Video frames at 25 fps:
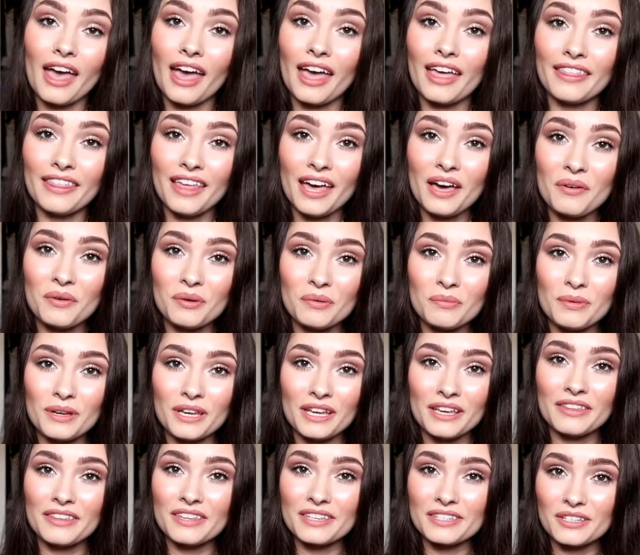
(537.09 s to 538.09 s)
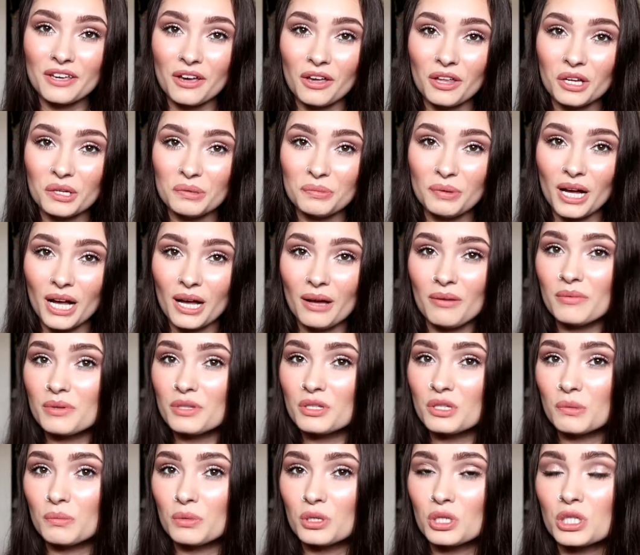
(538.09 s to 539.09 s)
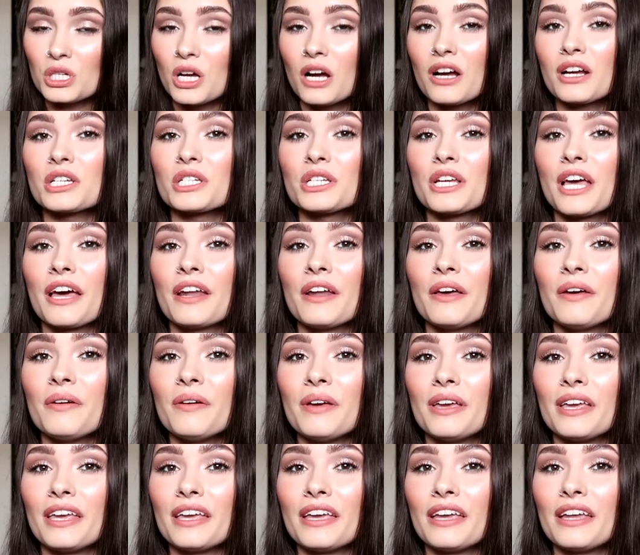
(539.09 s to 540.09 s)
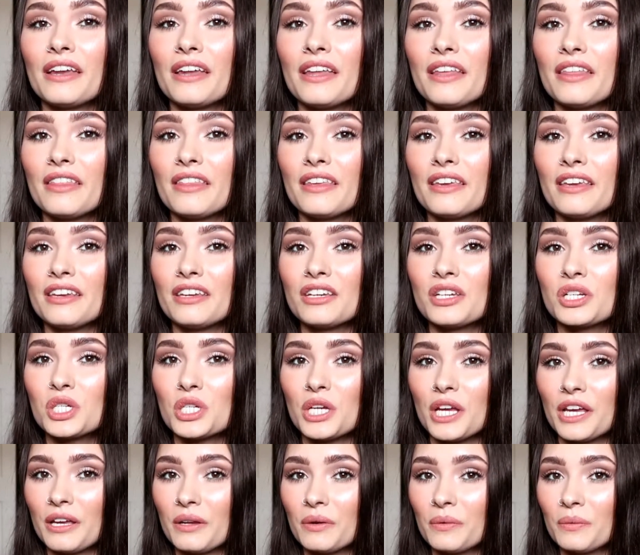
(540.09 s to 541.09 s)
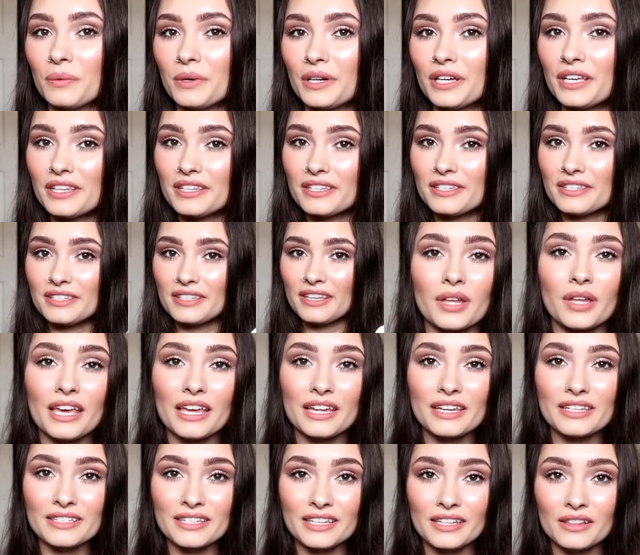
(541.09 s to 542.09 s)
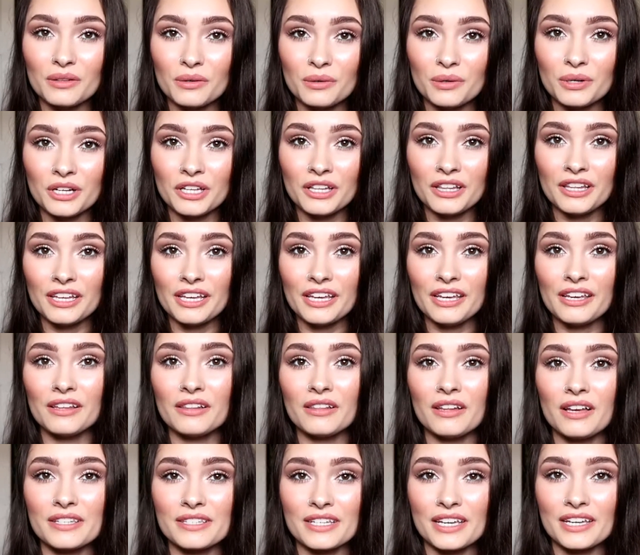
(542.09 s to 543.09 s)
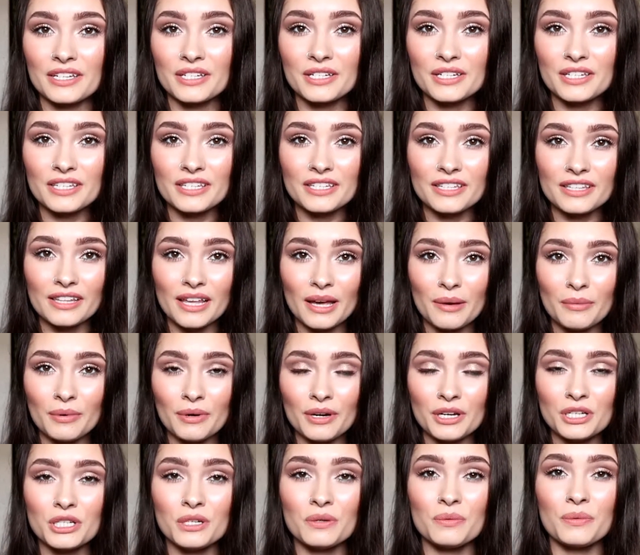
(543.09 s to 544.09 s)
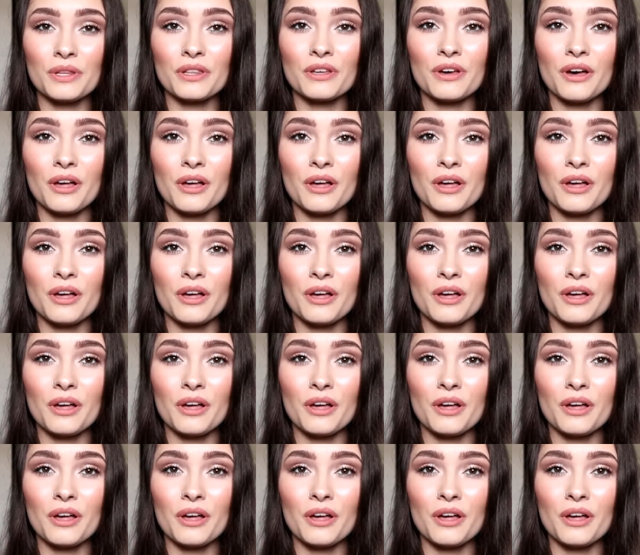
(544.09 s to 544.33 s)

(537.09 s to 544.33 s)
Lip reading: And that would be this Colourpop Super Shock Shadow in the shade Ritz. It is the Laura Lee Los Angeles collaboration with